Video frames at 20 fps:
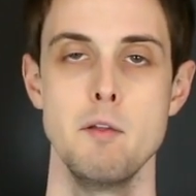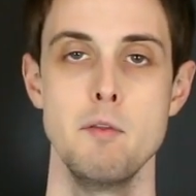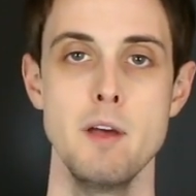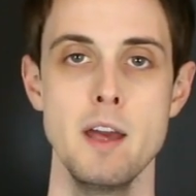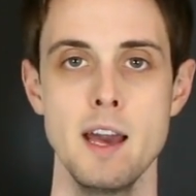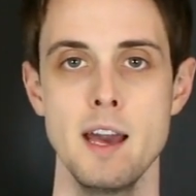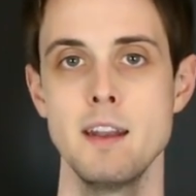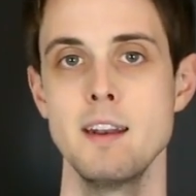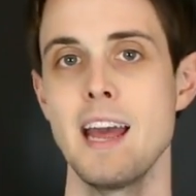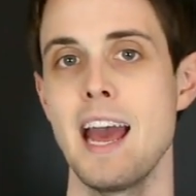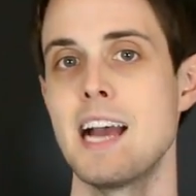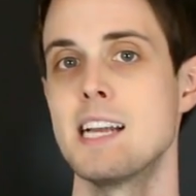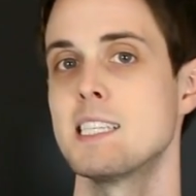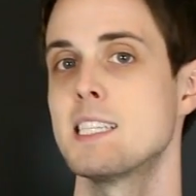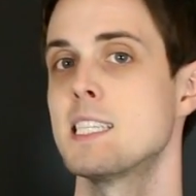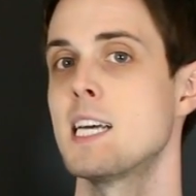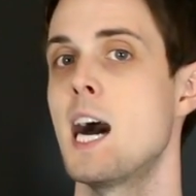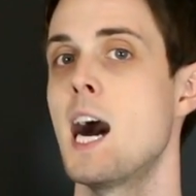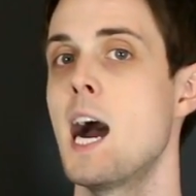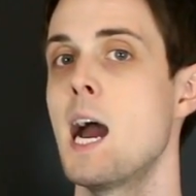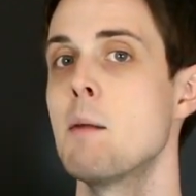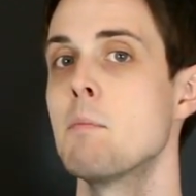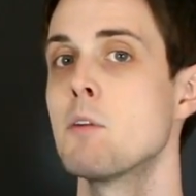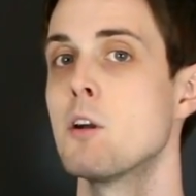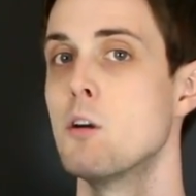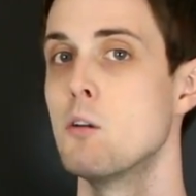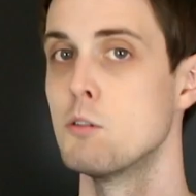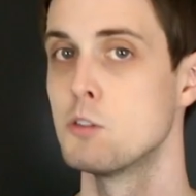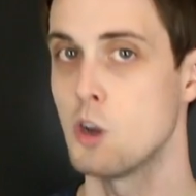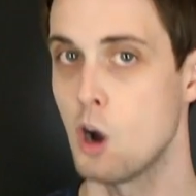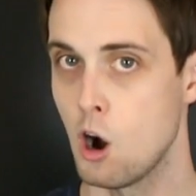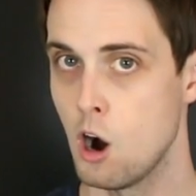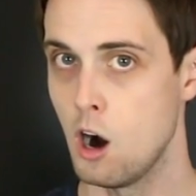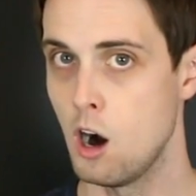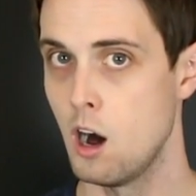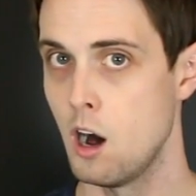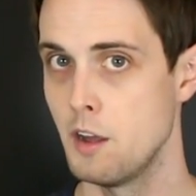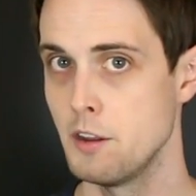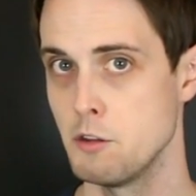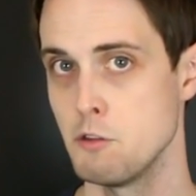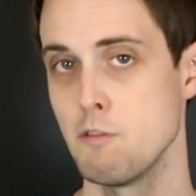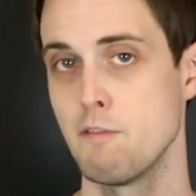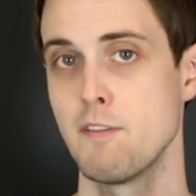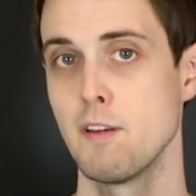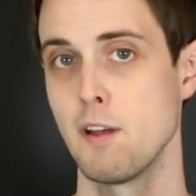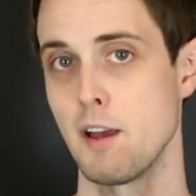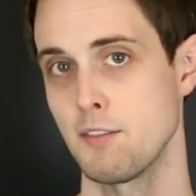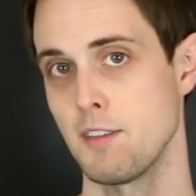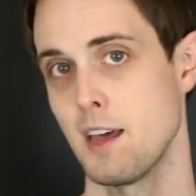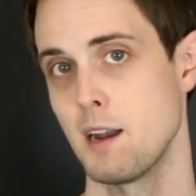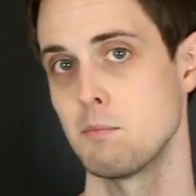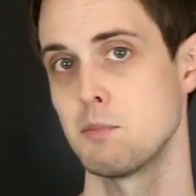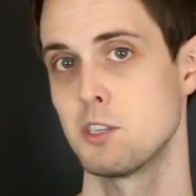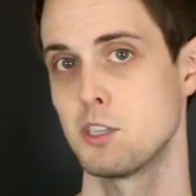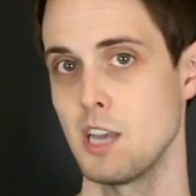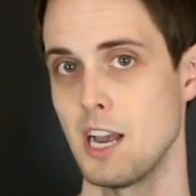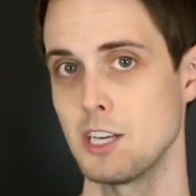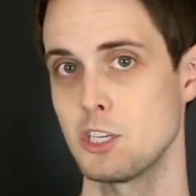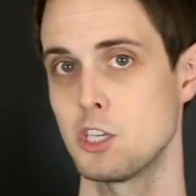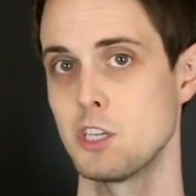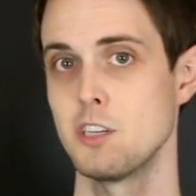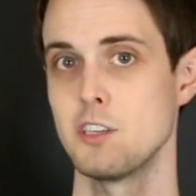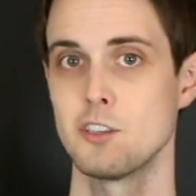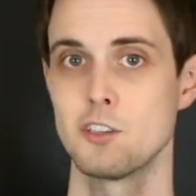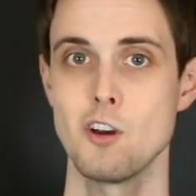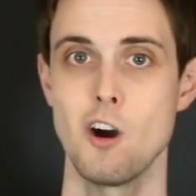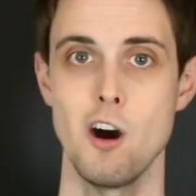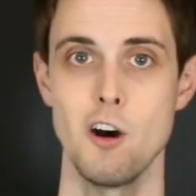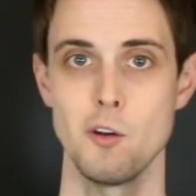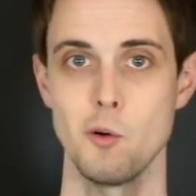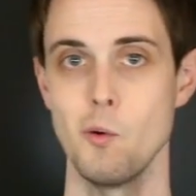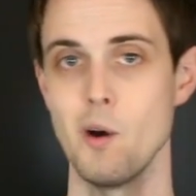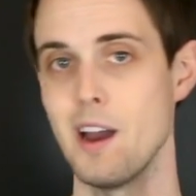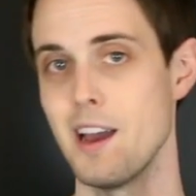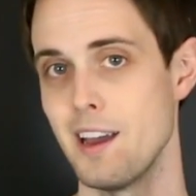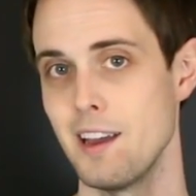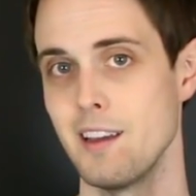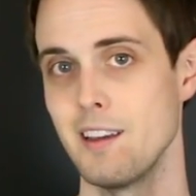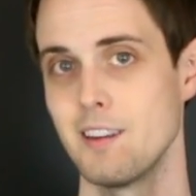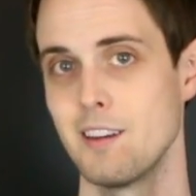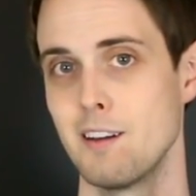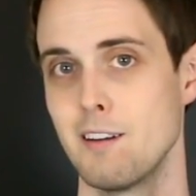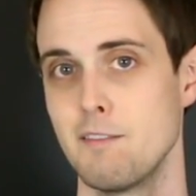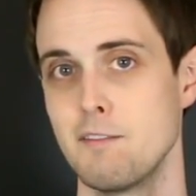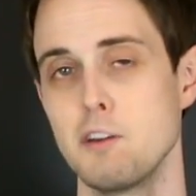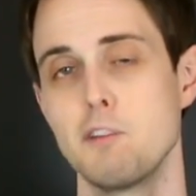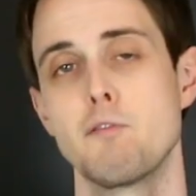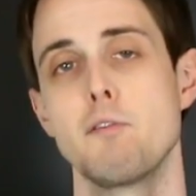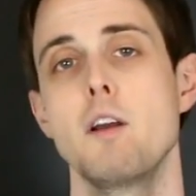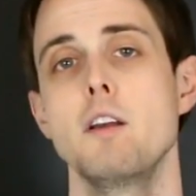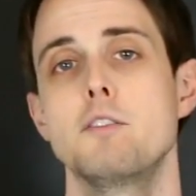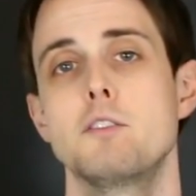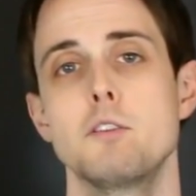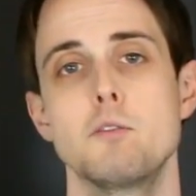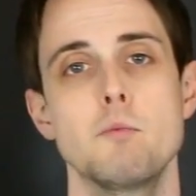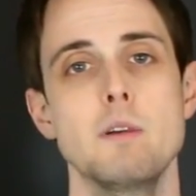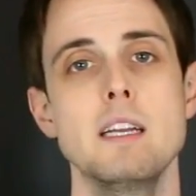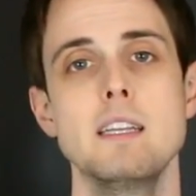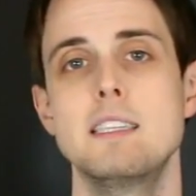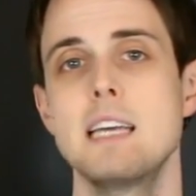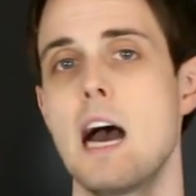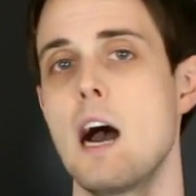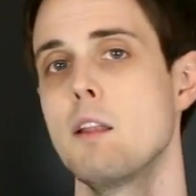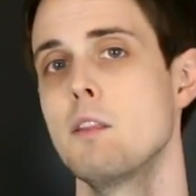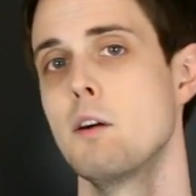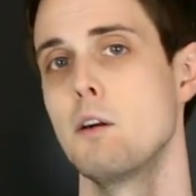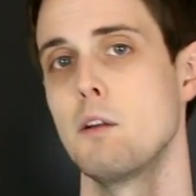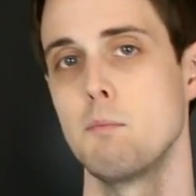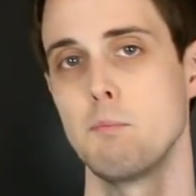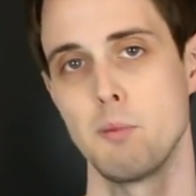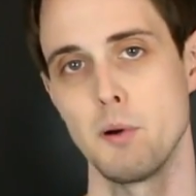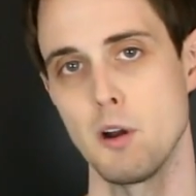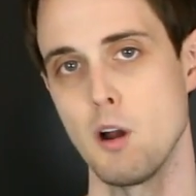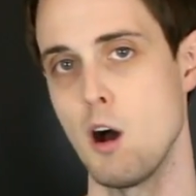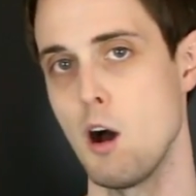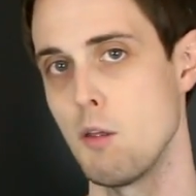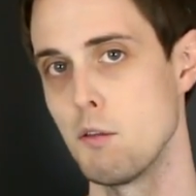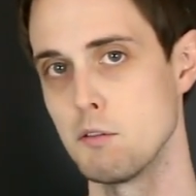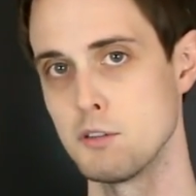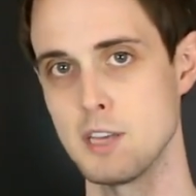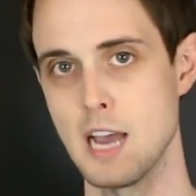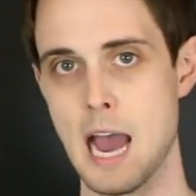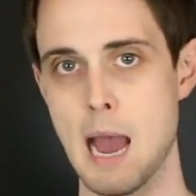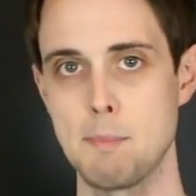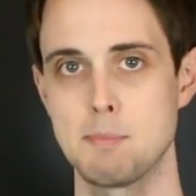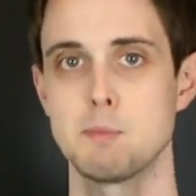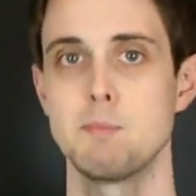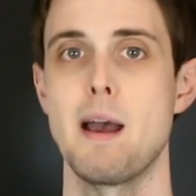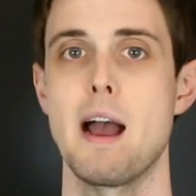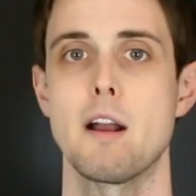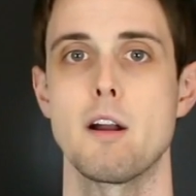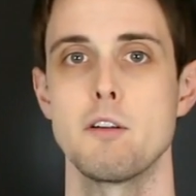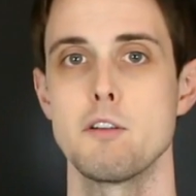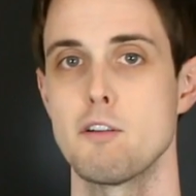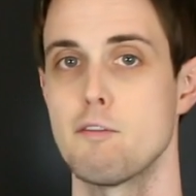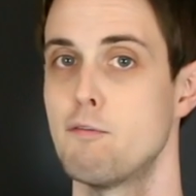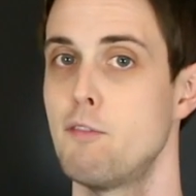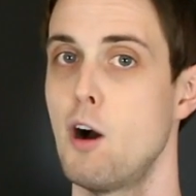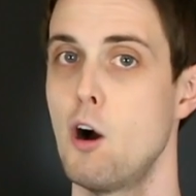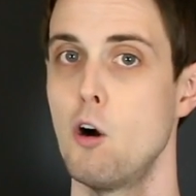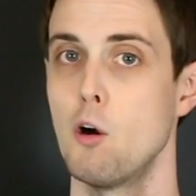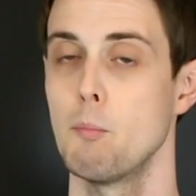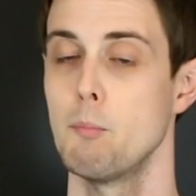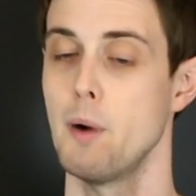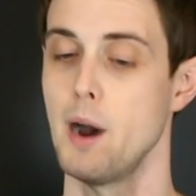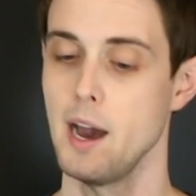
Then, as time goes on and you feel like that obsession has gone away, feel free to re-download and put all those apps back on your phone.